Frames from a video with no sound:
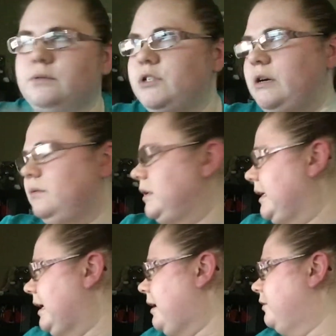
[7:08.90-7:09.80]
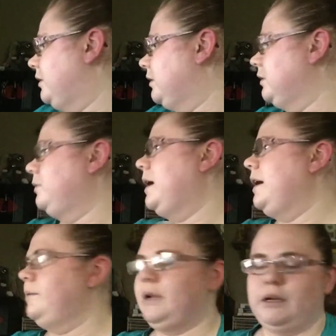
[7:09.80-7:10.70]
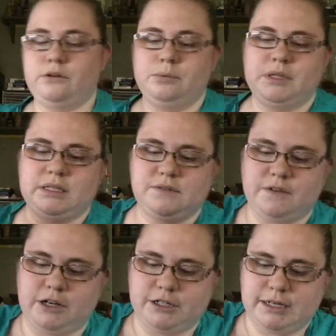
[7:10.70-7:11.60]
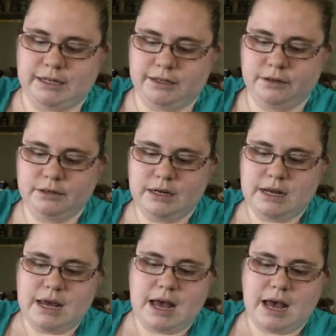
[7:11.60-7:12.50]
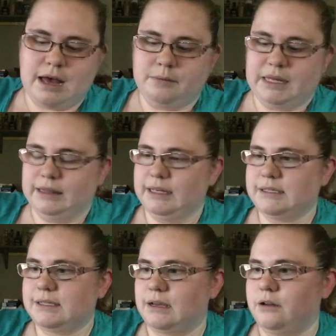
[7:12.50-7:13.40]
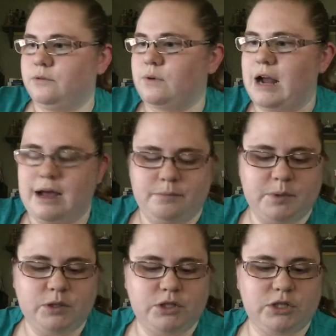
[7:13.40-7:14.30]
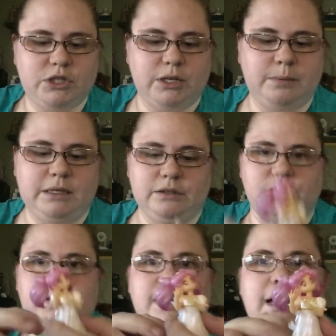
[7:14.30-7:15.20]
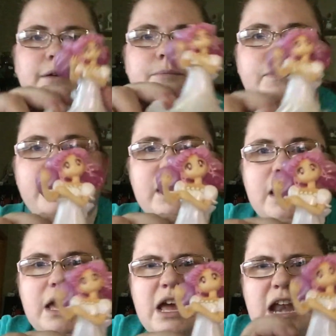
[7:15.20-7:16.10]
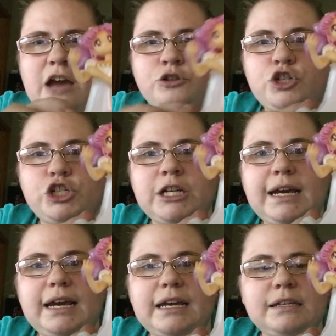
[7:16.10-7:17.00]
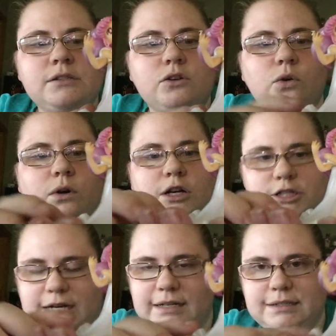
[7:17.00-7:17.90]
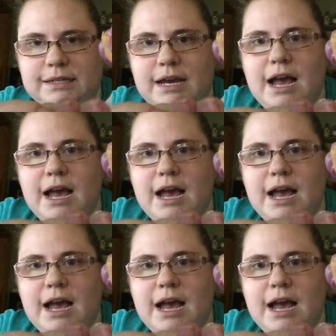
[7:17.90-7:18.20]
which I will get out in a little while when I go to put this figure together. And let's unwrap Chibiusa. Now, she is gorgeous.